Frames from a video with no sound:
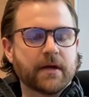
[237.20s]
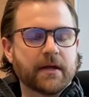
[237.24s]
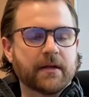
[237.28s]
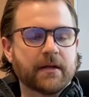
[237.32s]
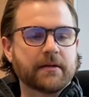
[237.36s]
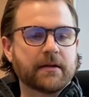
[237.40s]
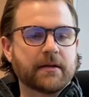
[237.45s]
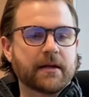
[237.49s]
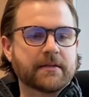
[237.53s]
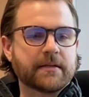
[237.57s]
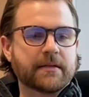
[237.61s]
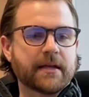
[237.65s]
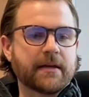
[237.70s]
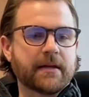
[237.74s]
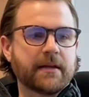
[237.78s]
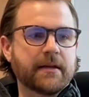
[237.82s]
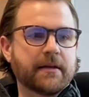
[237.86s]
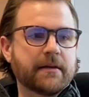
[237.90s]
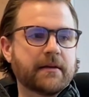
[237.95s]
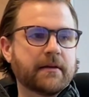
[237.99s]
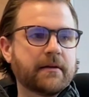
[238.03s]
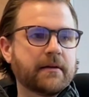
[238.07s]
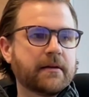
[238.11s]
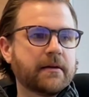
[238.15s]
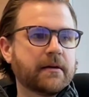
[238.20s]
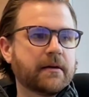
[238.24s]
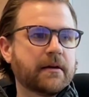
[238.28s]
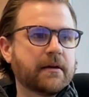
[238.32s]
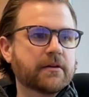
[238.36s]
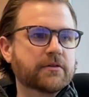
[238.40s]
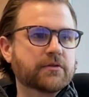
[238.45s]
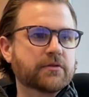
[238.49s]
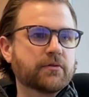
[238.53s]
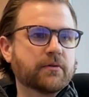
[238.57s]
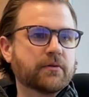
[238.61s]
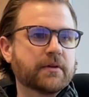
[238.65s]
attended
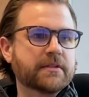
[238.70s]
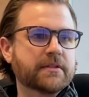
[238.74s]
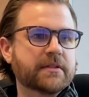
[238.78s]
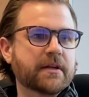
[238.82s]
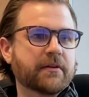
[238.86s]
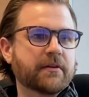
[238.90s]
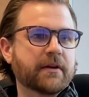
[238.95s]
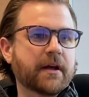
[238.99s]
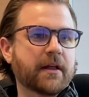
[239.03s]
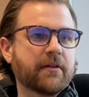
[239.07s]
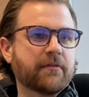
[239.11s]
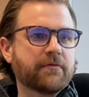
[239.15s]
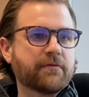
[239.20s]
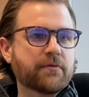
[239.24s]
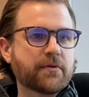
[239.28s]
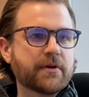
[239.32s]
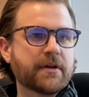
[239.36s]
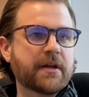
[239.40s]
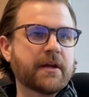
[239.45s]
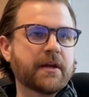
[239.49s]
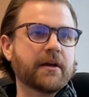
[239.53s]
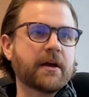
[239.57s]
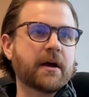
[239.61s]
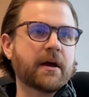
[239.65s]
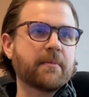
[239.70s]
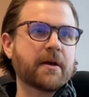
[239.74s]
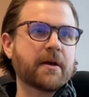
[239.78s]
a school in Southern California and got my